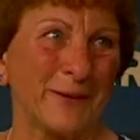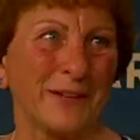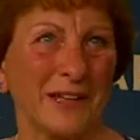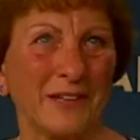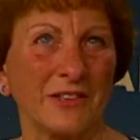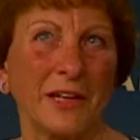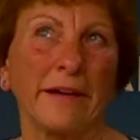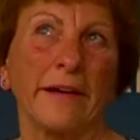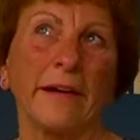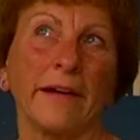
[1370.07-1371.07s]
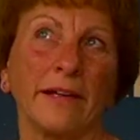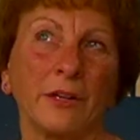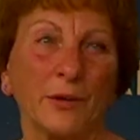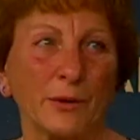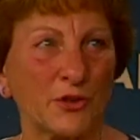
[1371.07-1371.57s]
And they can say, yeah, I
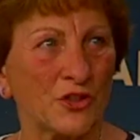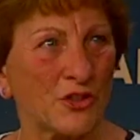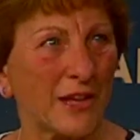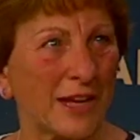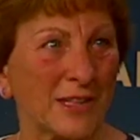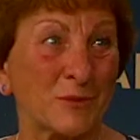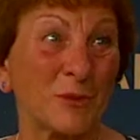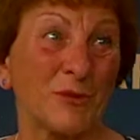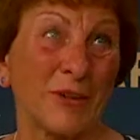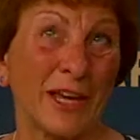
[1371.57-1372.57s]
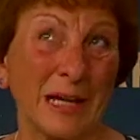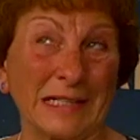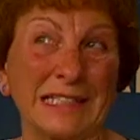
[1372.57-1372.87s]
know, I was just in the hospital for that.